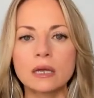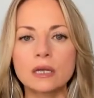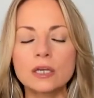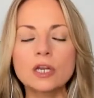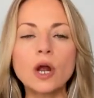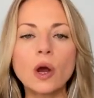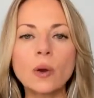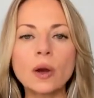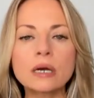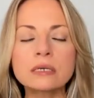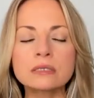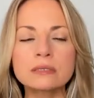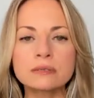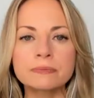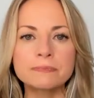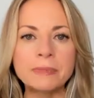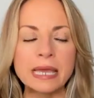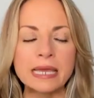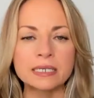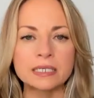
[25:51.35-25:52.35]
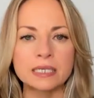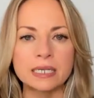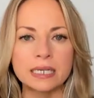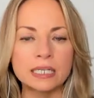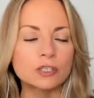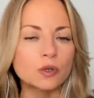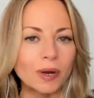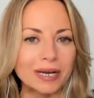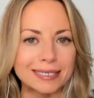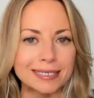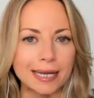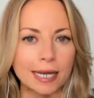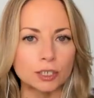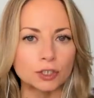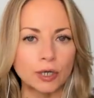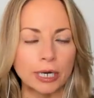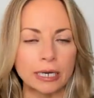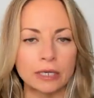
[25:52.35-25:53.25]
a space that is quite saturated.